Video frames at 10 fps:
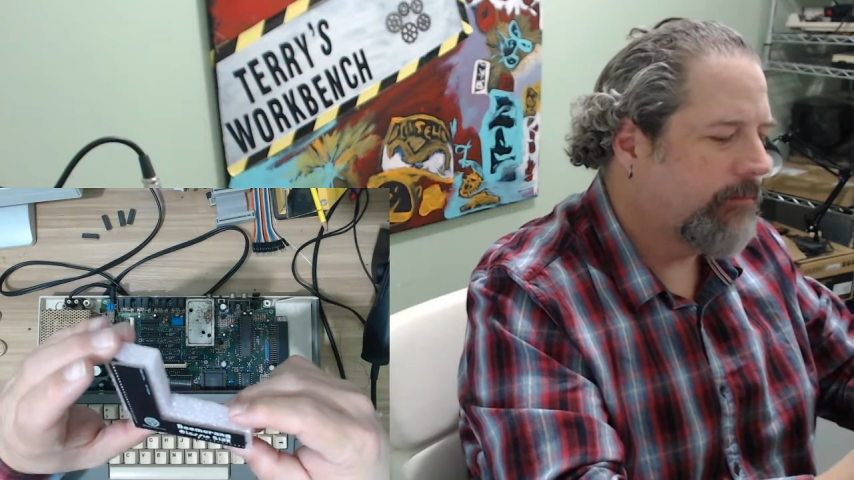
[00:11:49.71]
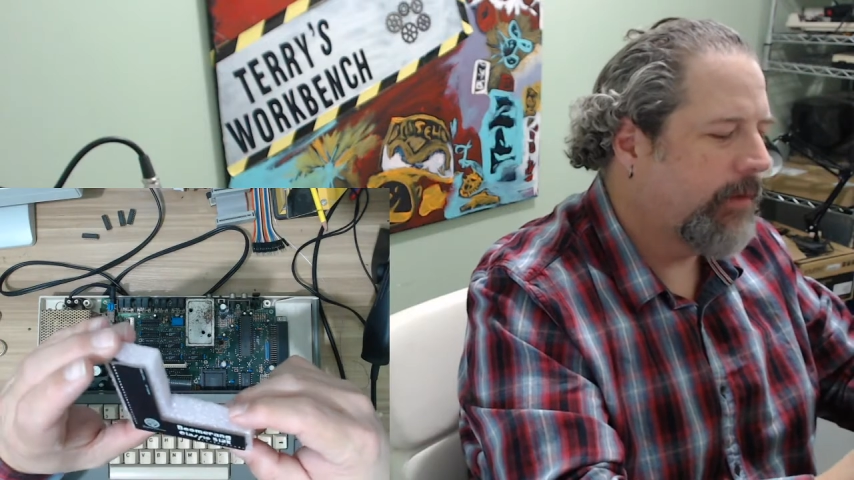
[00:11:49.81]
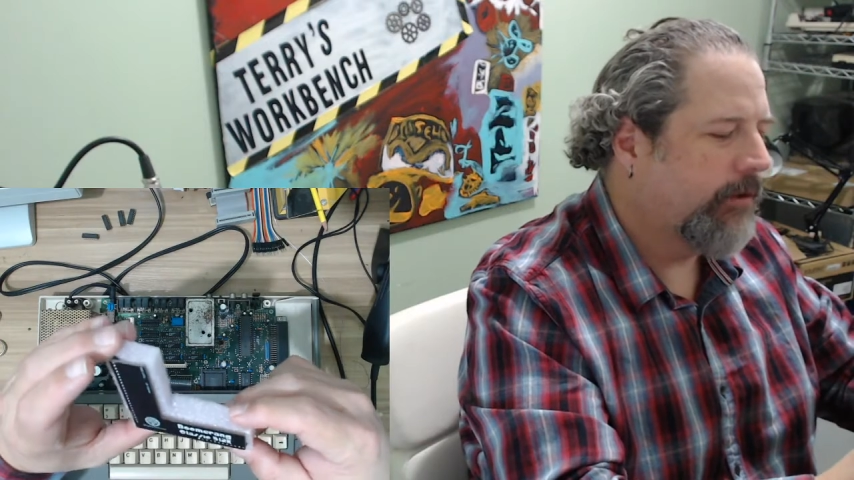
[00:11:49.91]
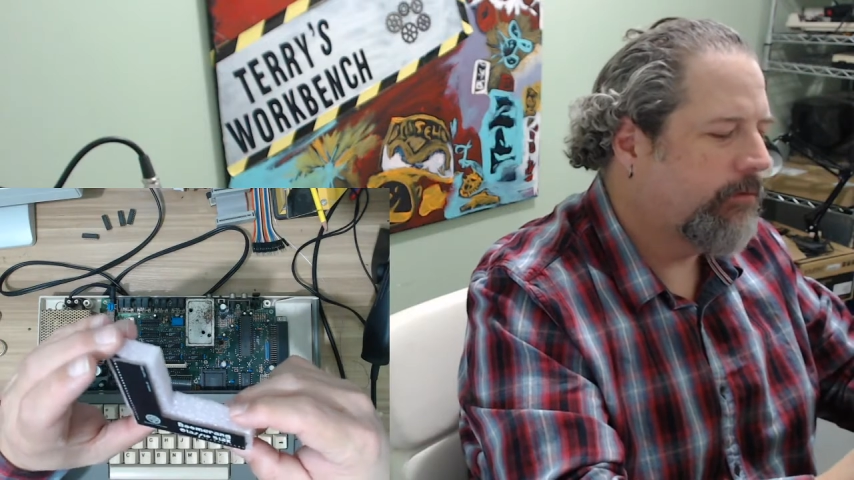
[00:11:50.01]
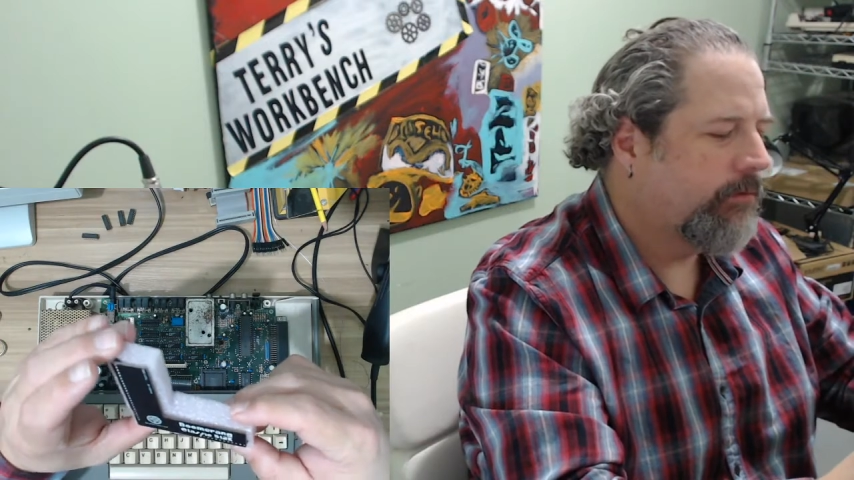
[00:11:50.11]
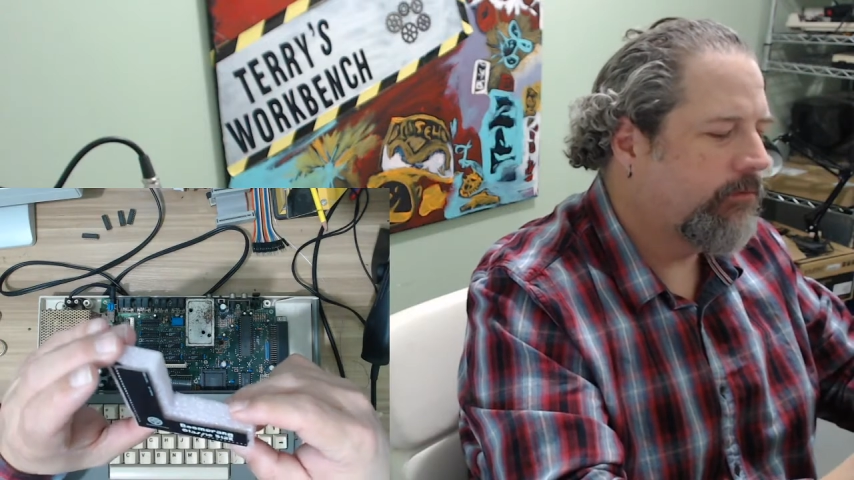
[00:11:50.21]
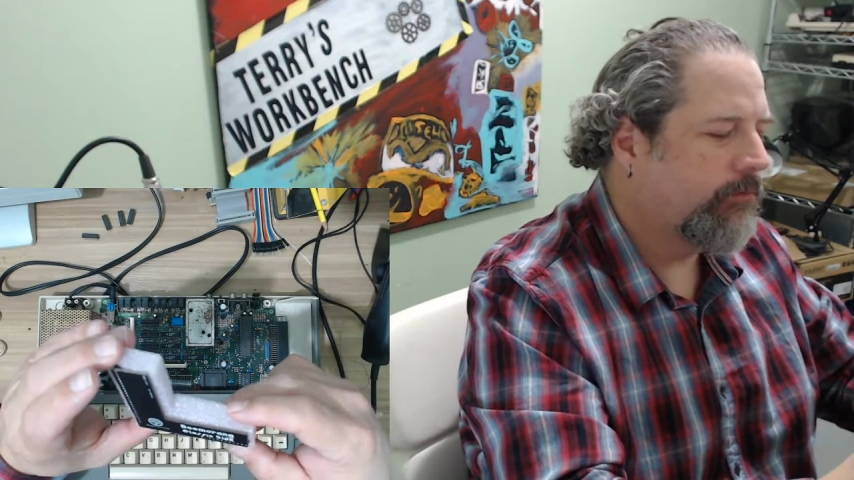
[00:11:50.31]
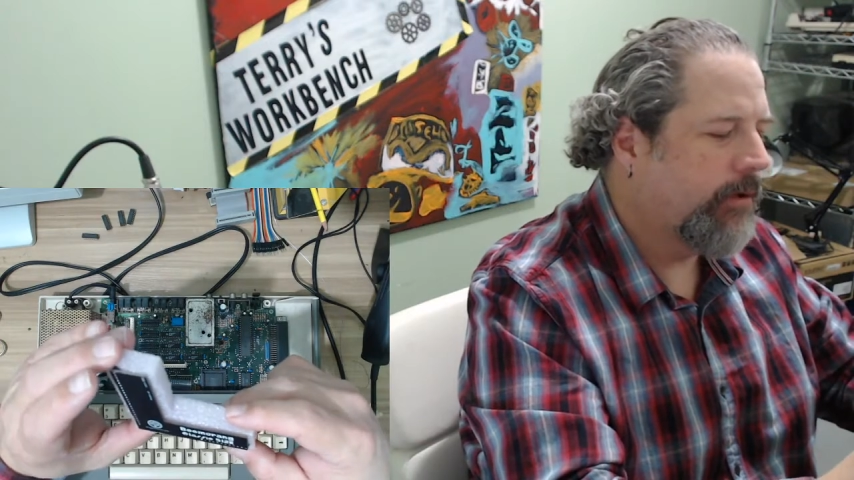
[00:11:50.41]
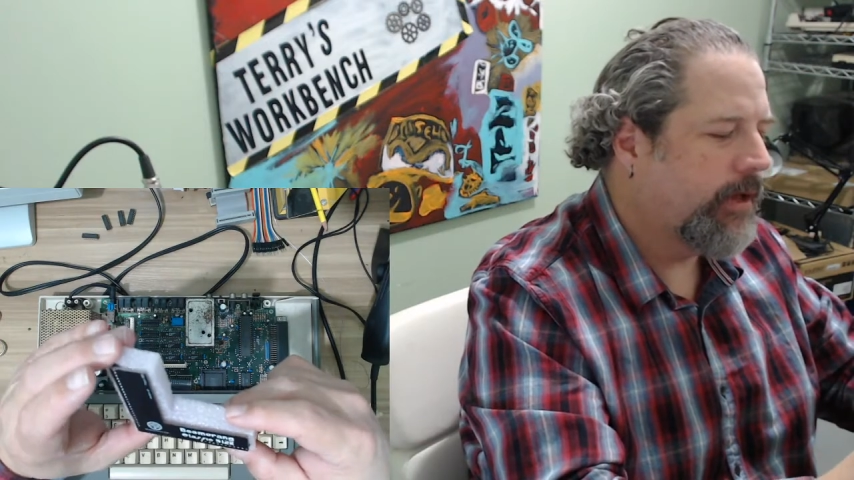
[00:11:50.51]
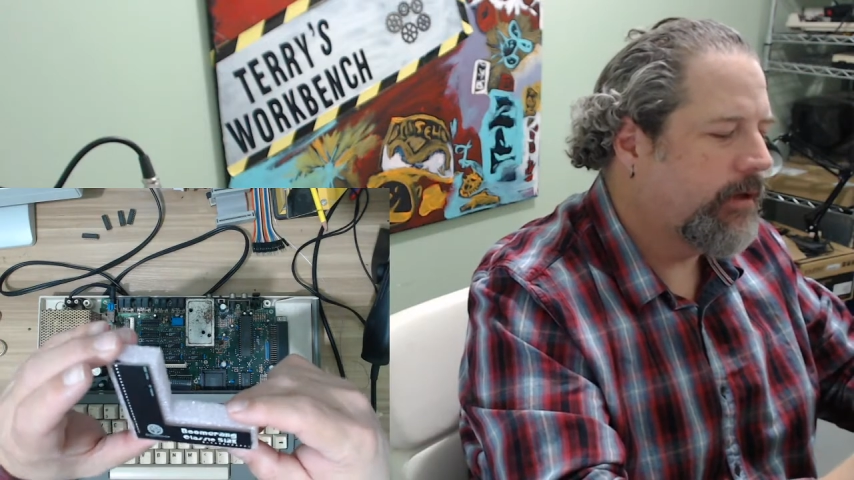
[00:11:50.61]
My other one's
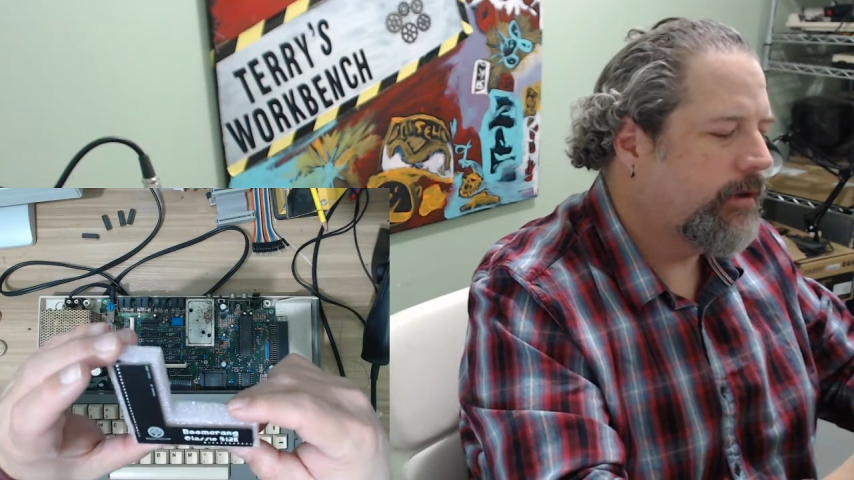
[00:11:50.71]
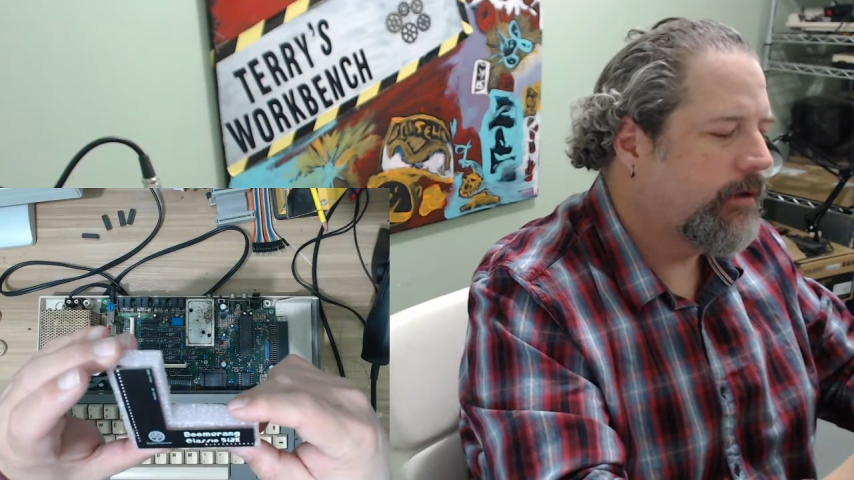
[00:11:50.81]
red.